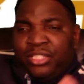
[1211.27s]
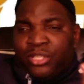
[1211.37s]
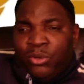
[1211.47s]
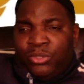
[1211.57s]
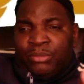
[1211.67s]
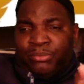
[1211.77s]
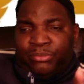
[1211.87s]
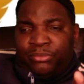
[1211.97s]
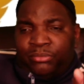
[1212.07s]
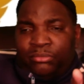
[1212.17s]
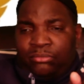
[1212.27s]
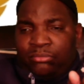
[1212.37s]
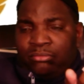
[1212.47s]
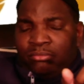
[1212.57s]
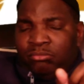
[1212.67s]
told them
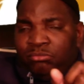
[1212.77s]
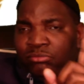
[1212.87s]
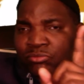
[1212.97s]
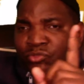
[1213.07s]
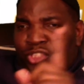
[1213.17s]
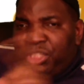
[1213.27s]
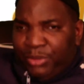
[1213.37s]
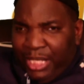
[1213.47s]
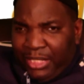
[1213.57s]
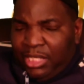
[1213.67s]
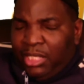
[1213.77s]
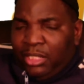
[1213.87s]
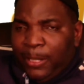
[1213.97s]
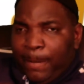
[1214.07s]
she was 18.